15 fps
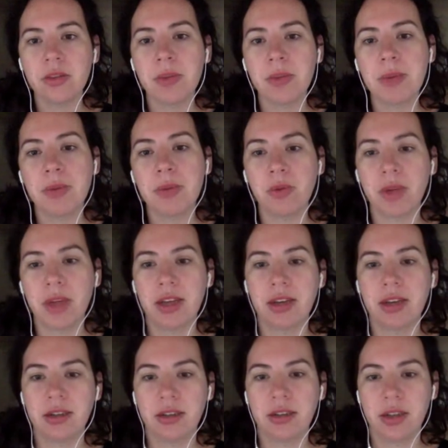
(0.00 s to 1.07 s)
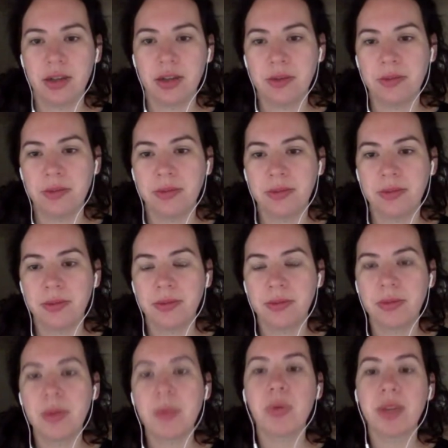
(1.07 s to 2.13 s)
So people want
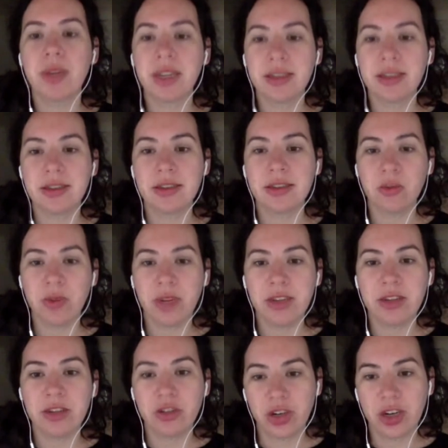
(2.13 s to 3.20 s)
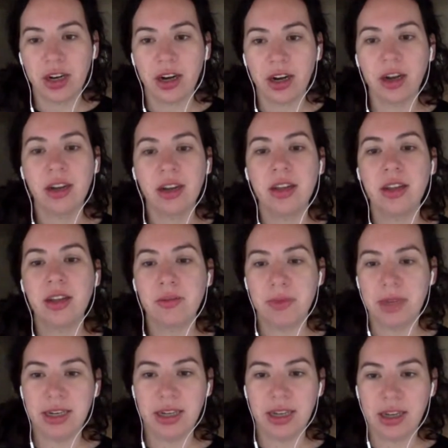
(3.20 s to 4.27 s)
consistent ways to share
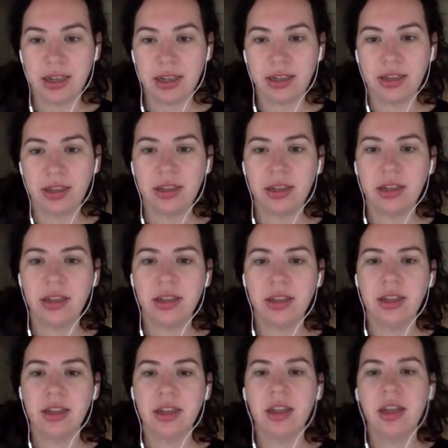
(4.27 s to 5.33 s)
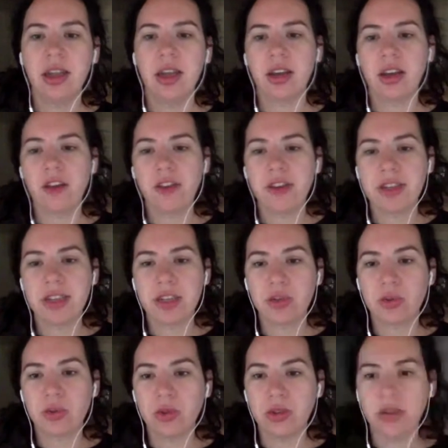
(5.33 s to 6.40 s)
media. A
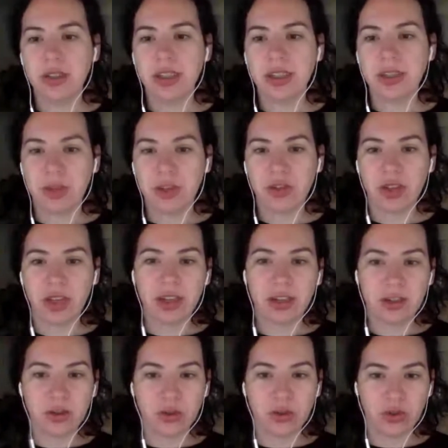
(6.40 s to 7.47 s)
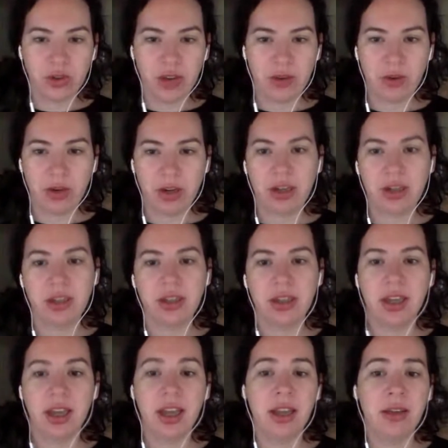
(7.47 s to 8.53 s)
conferencing tool is much like a social network
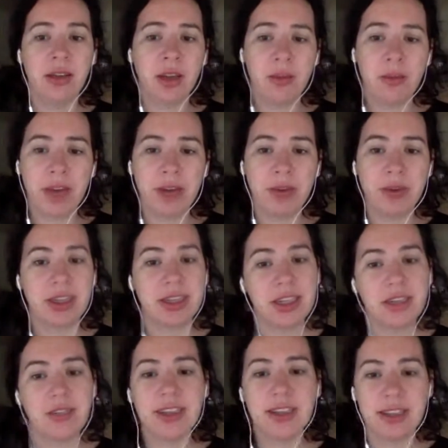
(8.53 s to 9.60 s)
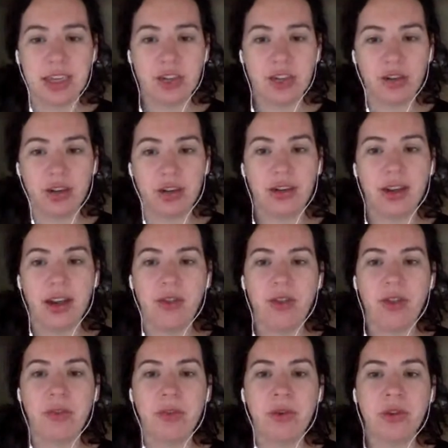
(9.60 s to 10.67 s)
combined with a TV station,
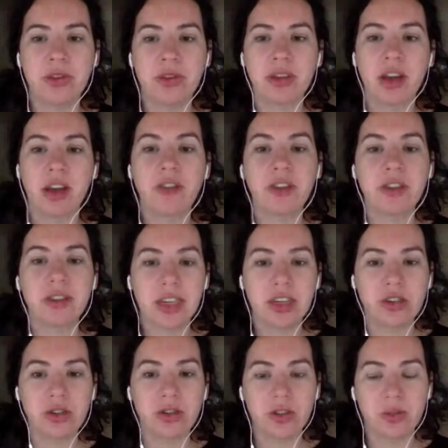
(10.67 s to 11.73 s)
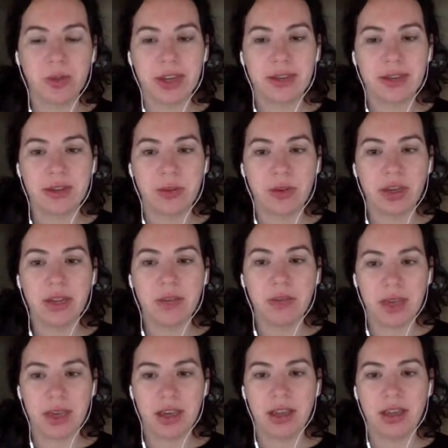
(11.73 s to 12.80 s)
and then the most conversational space someone
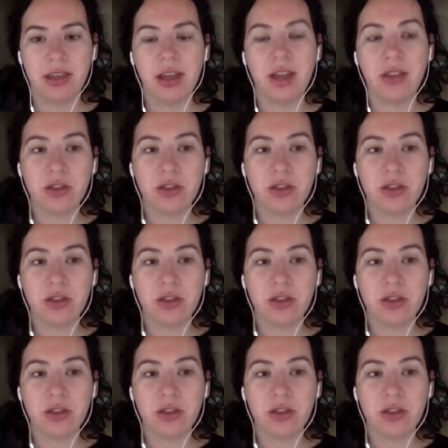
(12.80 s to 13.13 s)
can be in.